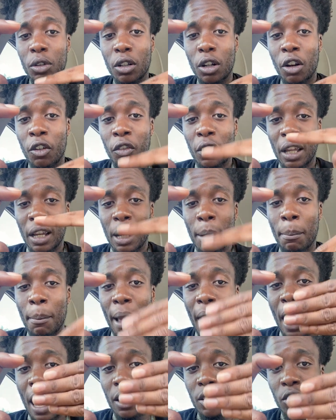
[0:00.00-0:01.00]
of a
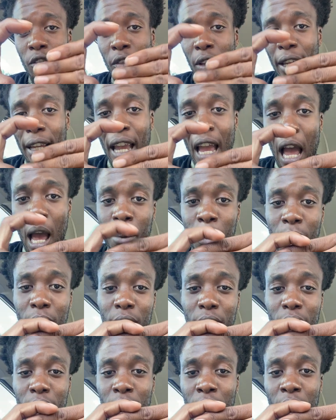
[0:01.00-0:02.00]
mass of
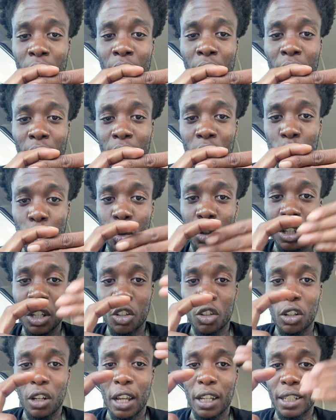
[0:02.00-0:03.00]
habits. So
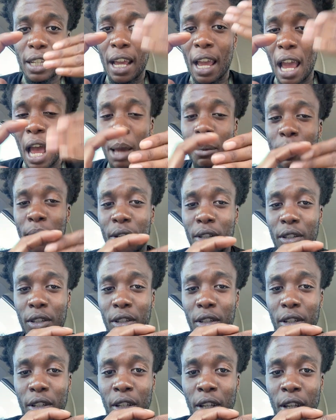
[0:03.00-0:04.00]
these are the habits